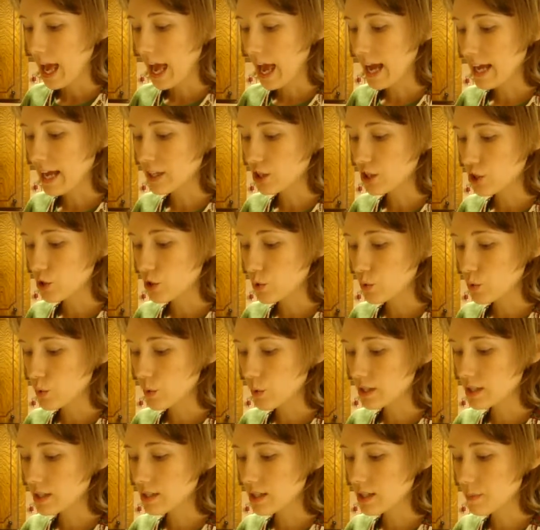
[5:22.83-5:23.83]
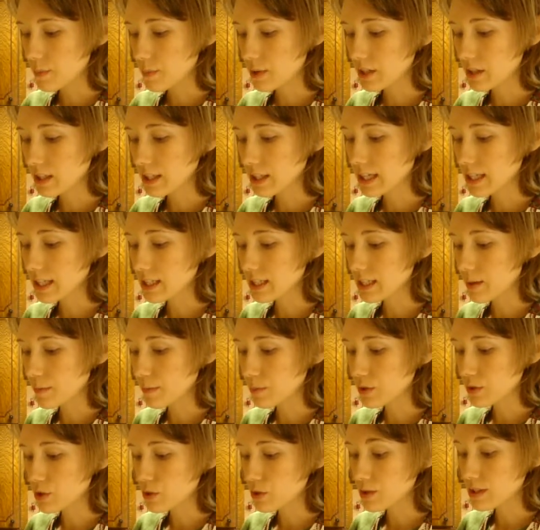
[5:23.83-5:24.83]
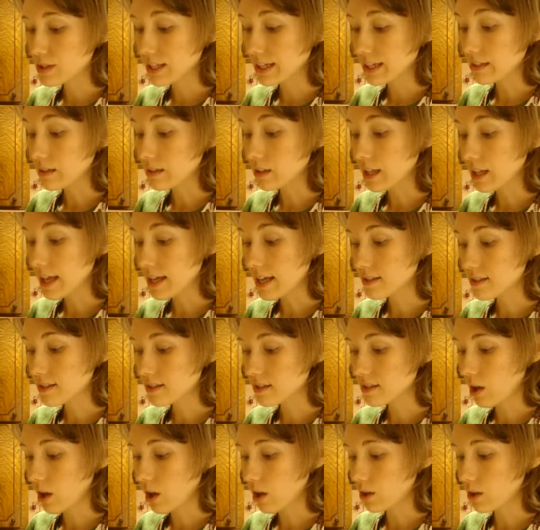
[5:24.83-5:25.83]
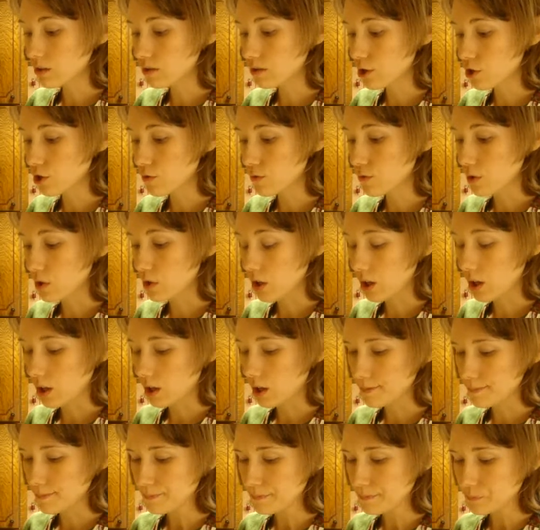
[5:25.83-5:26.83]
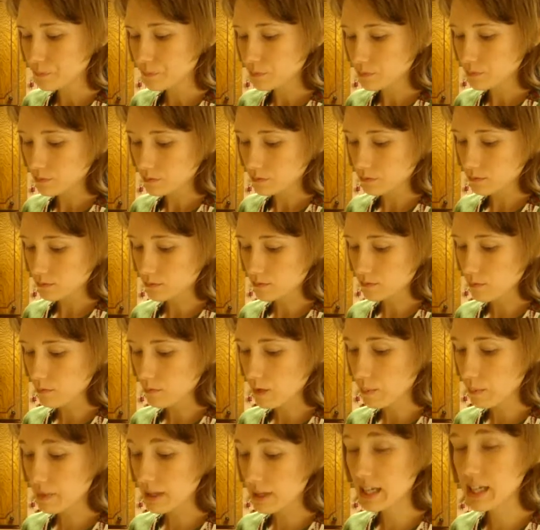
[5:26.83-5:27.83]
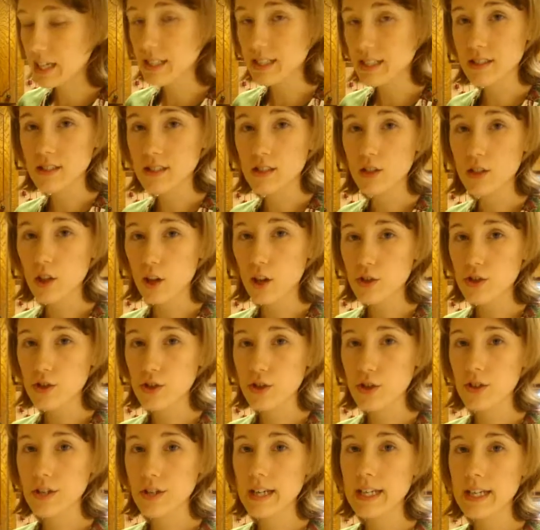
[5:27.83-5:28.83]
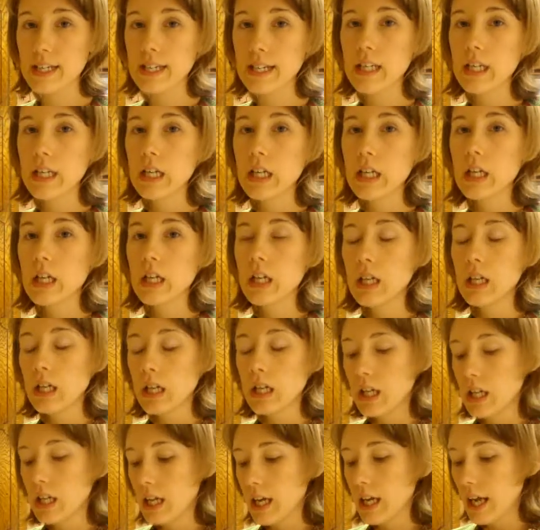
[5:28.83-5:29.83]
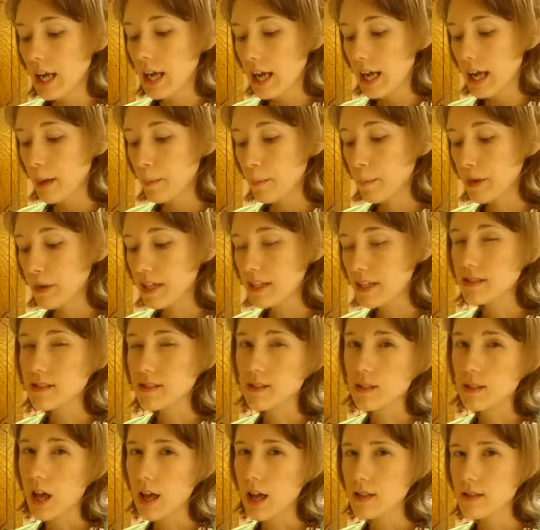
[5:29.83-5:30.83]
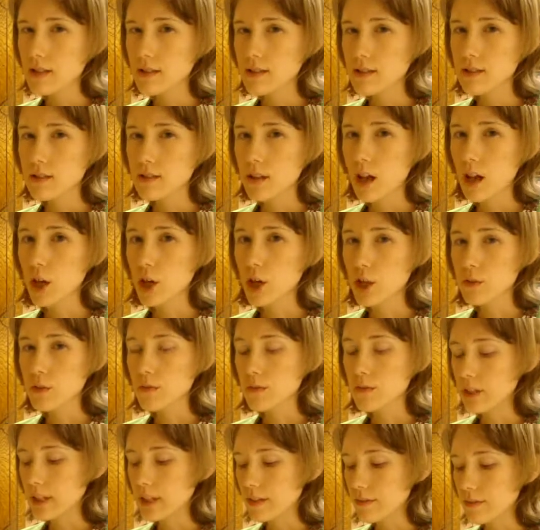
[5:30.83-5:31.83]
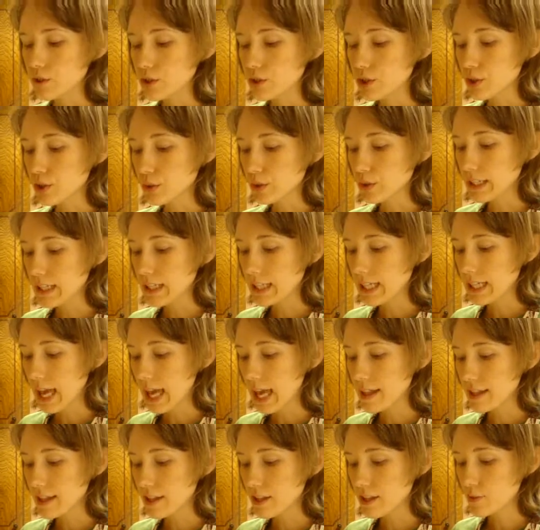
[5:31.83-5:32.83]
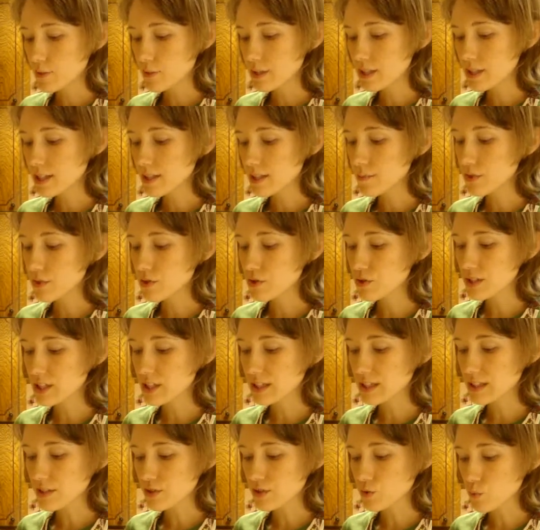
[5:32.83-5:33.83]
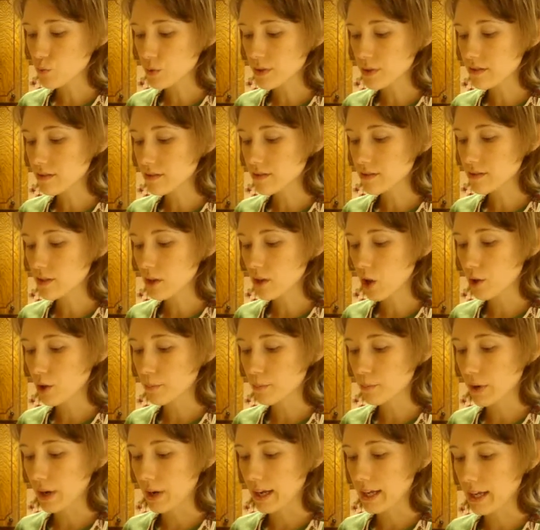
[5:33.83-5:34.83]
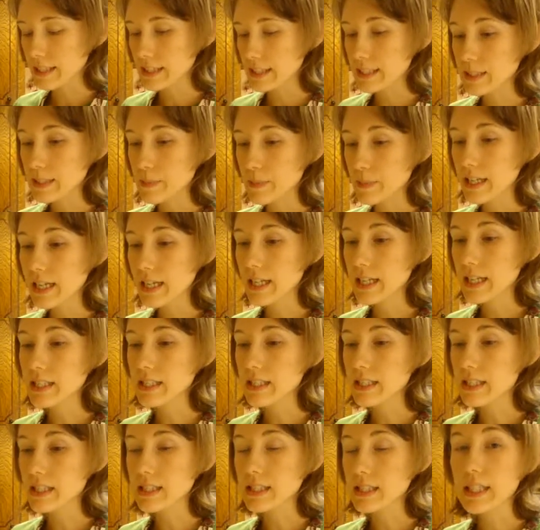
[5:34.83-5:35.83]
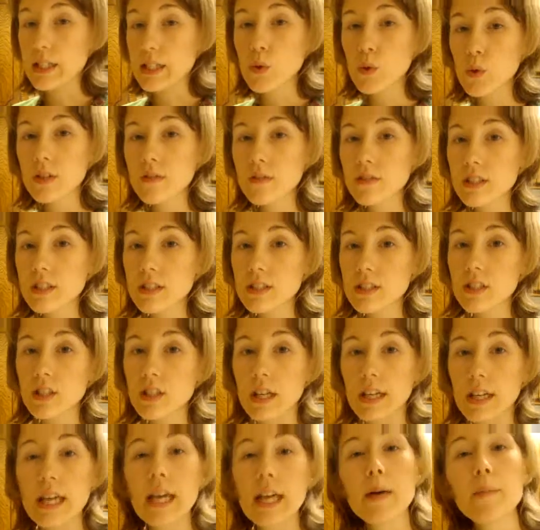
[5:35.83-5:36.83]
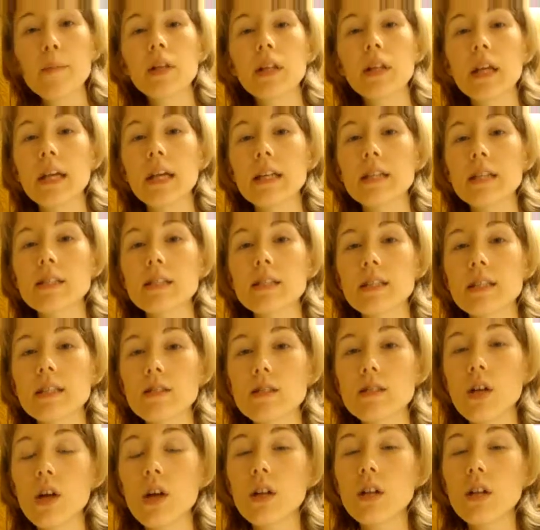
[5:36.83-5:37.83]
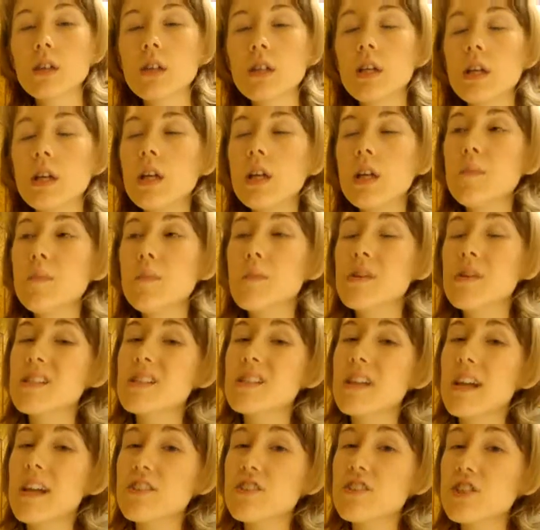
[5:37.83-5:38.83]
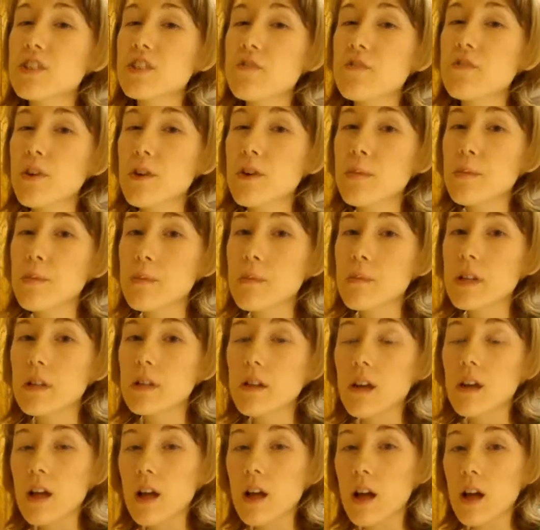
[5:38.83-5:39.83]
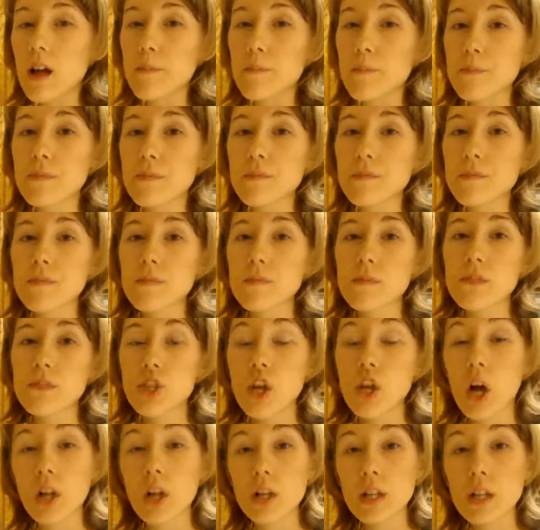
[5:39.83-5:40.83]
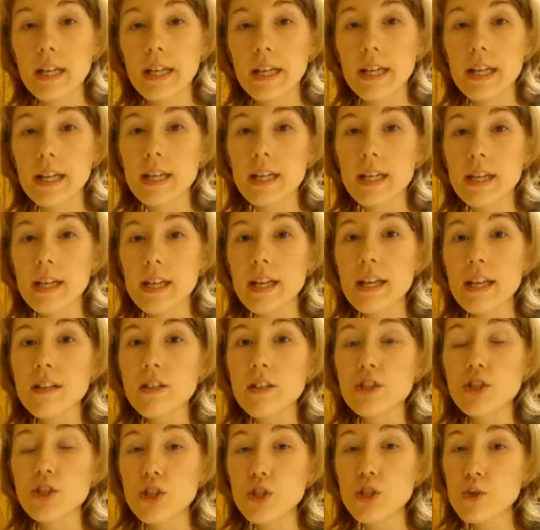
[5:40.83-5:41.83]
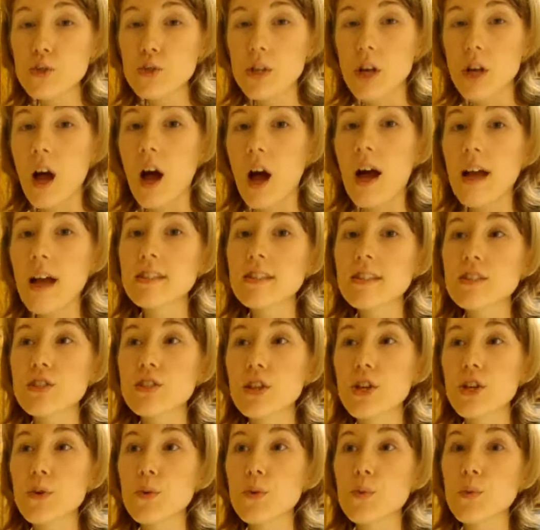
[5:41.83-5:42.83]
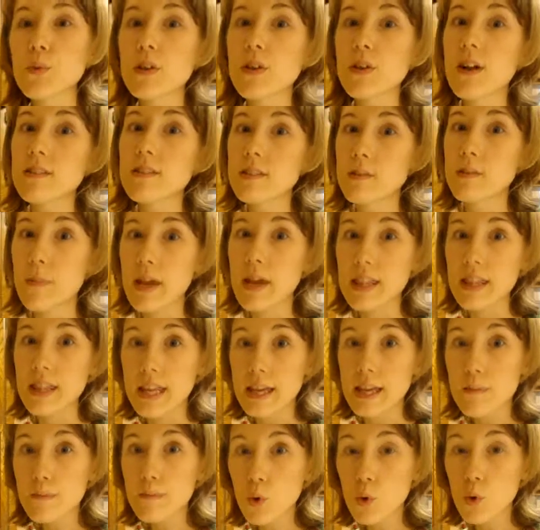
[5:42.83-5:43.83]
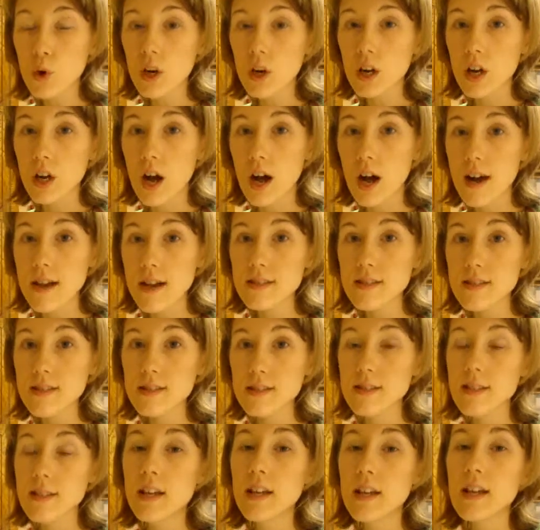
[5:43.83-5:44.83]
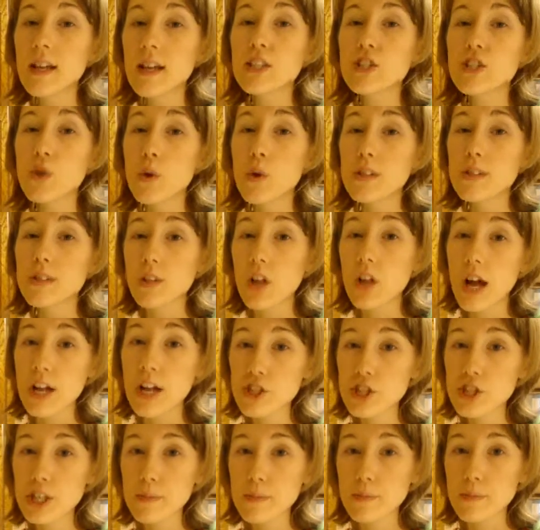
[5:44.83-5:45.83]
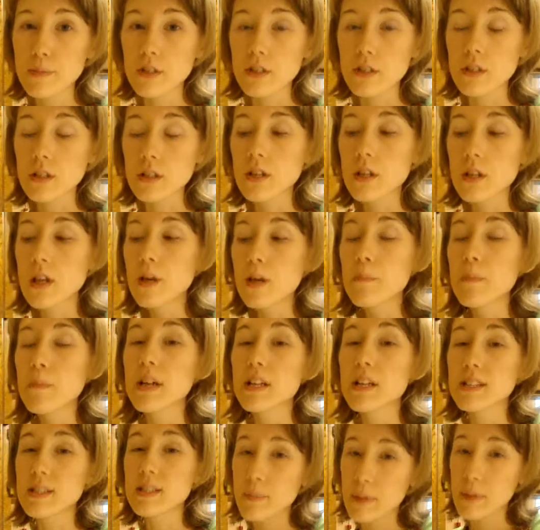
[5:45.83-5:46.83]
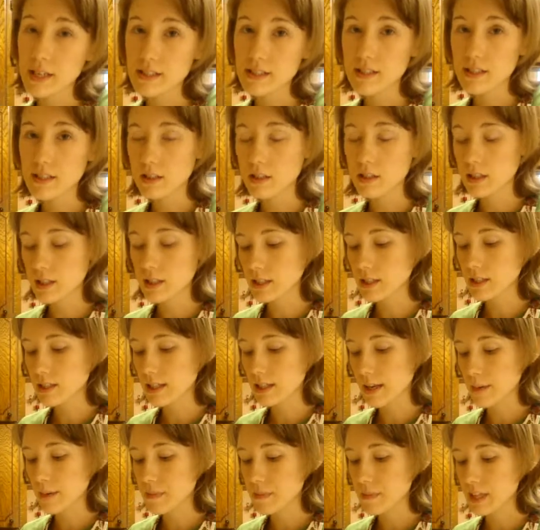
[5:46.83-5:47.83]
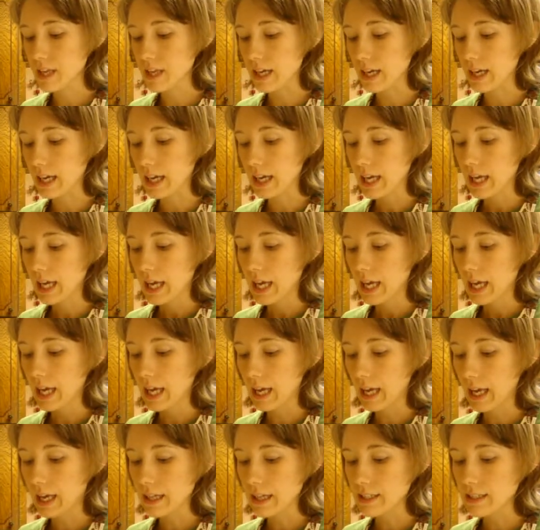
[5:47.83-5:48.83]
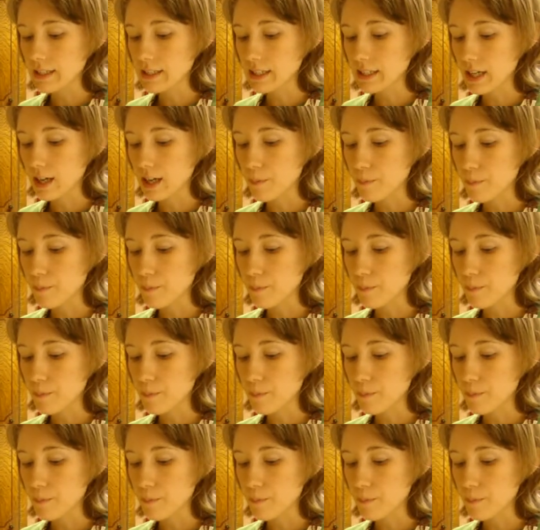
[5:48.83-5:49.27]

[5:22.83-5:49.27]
and you typically end up using less salt overall because it's a larger grain, but it still has a good flavor to it. And then the reason I'm using this real salt brand is because it's equivalent to like Himalayan sea salt, but it's actually from Salt Lake in Utah, and so we don't have to pay the import costs. So it's a lot cheaper, but it's basically the same thing. And